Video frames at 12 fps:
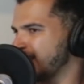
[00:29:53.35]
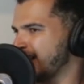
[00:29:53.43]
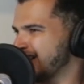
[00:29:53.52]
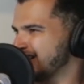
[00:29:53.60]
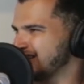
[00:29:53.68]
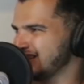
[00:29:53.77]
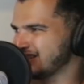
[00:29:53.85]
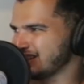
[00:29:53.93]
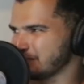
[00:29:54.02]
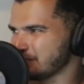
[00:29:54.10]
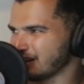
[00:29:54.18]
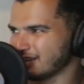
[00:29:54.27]
I can't say it's
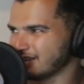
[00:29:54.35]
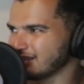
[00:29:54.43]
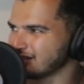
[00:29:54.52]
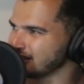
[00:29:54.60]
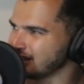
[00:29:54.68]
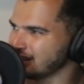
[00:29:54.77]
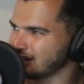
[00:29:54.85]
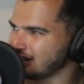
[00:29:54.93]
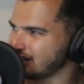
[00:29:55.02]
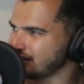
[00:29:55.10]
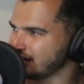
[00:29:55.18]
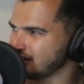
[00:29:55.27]
any better
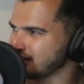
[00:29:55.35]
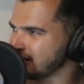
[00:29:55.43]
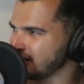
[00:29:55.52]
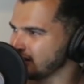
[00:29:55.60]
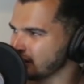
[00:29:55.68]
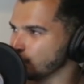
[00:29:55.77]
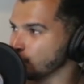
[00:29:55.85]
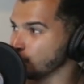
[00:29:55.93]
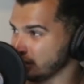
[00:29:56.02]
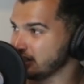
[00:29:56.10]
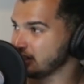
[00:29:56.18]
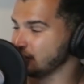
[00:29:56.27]
than like a
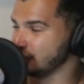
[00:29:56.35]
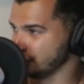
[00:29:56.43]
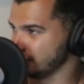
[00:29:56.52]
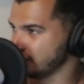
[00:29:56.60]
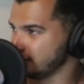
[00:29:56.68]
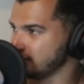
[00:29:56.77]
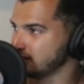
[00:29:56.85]
really good.